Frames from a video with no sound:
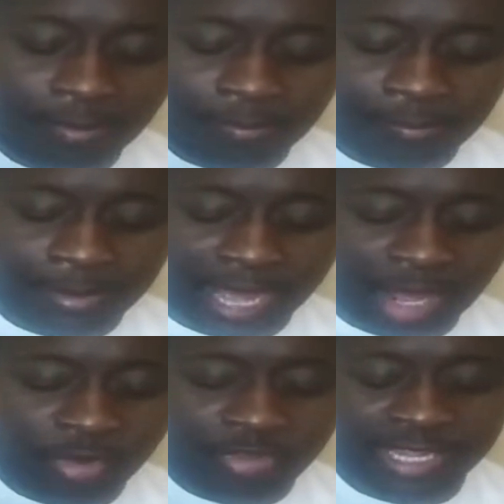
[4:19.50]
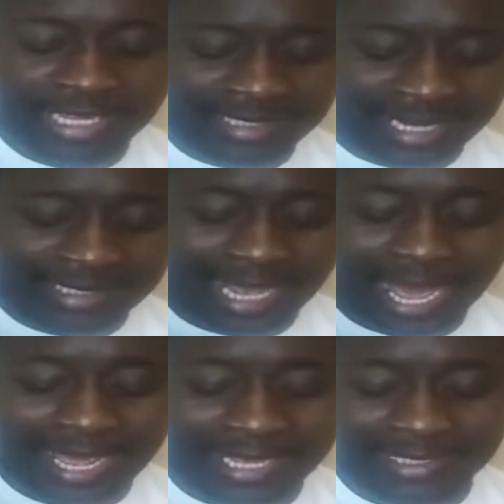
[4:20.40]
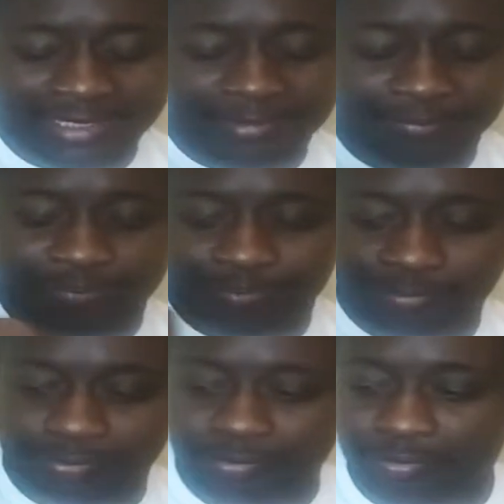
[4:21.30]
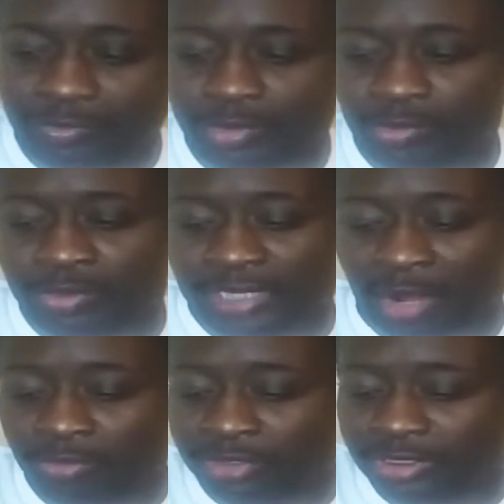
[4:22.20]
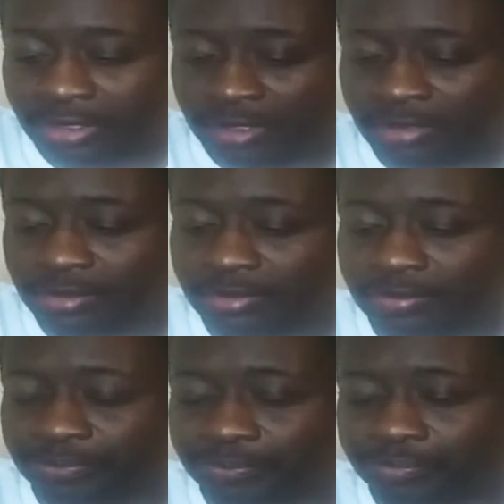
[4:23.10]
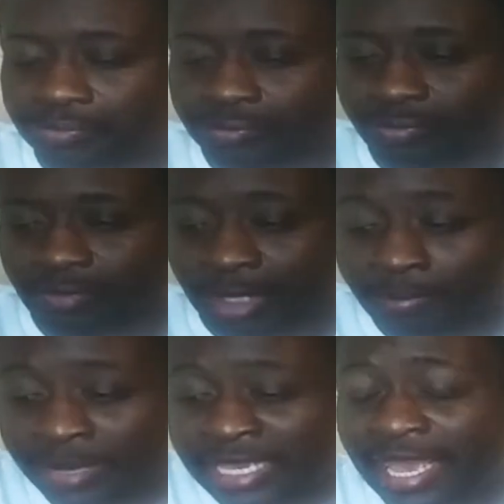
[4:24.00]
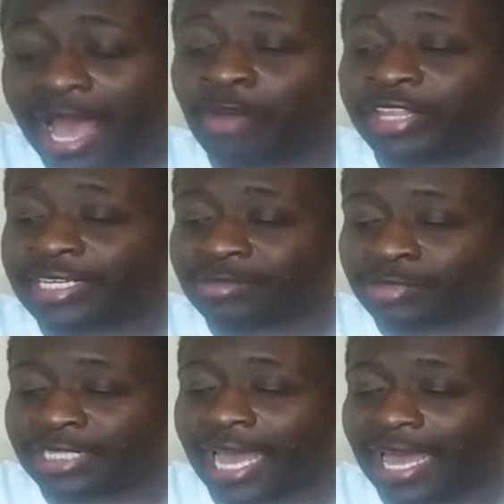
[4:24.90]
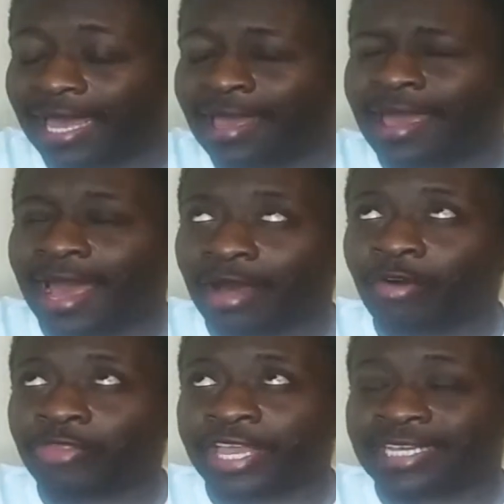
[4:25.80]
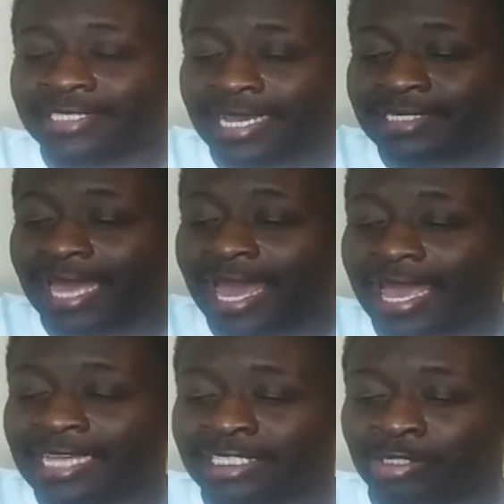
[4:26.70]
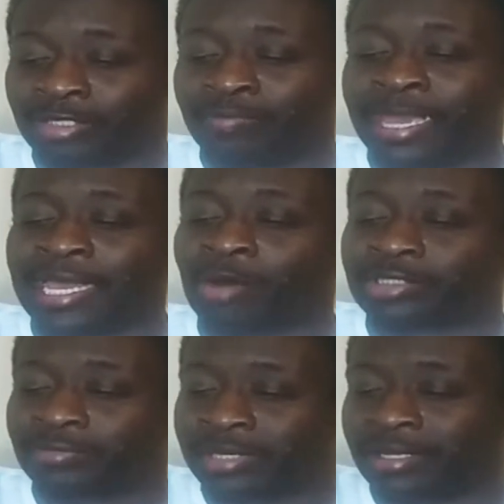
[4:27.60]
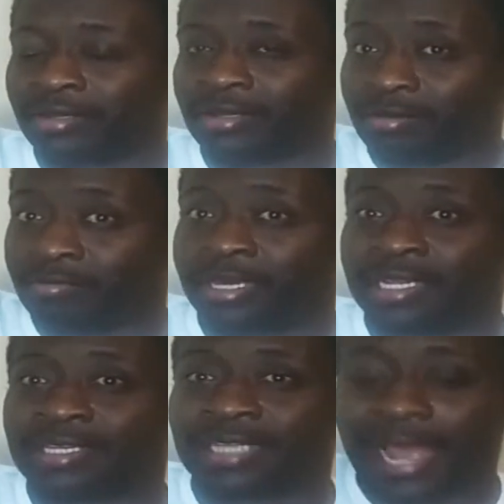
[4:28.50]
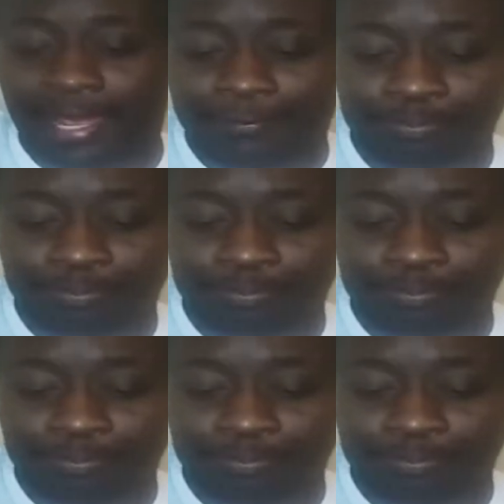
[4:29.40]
But I don't think it's as hot as it was out to be. I don't think it was hot. I don't think it's as hot as it was made out to be, but it is hot.